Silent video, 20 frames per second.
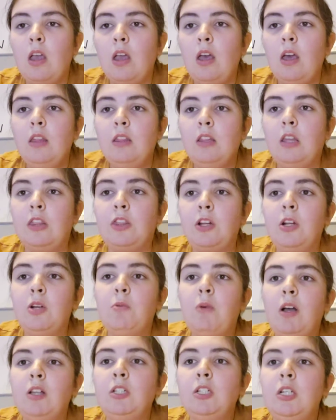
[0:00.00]
The
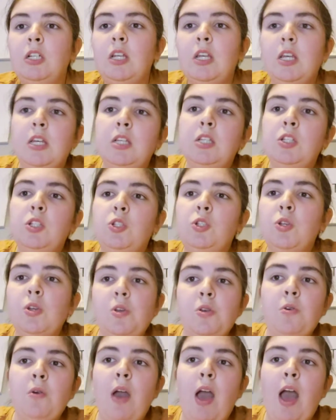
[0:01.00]
third question is, do
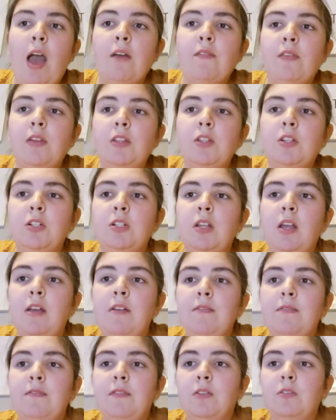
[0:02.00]
you have
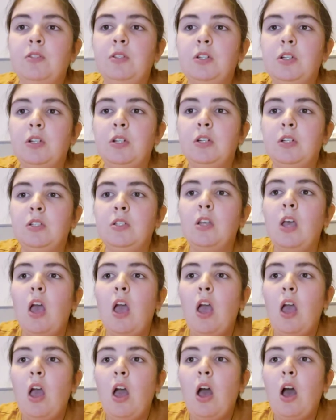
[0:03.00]
internet filters
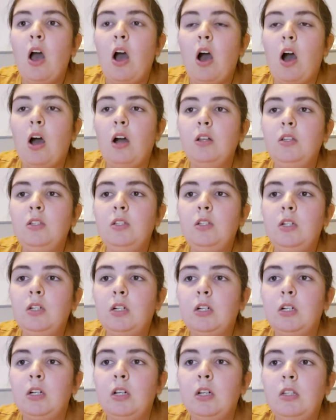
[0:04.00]
on
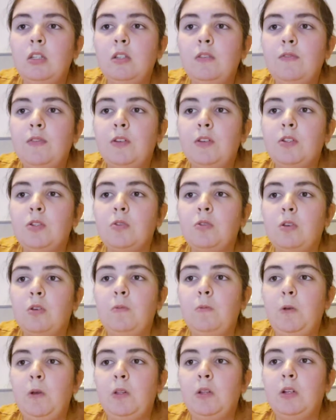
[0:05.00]
your individual
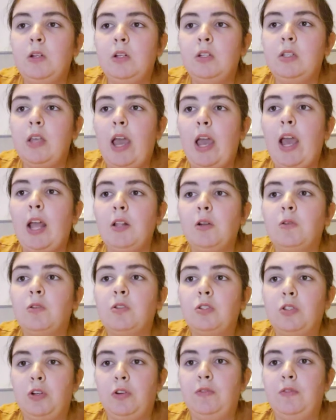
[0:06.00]
computers and
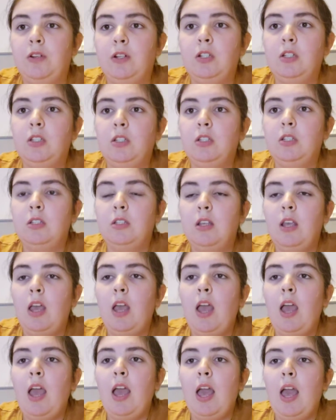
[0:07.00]
or servers?
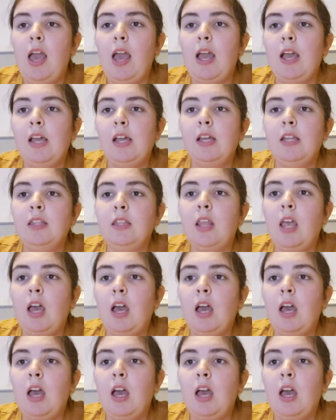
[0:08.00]
And